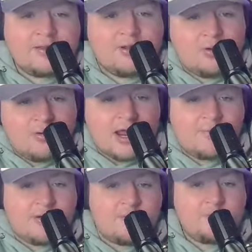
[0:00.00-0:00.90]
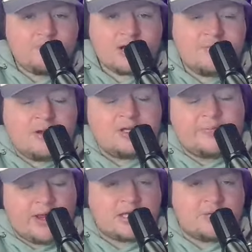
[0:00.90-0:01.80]
you name it.
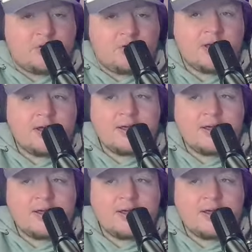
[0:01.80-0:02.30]
Most flexible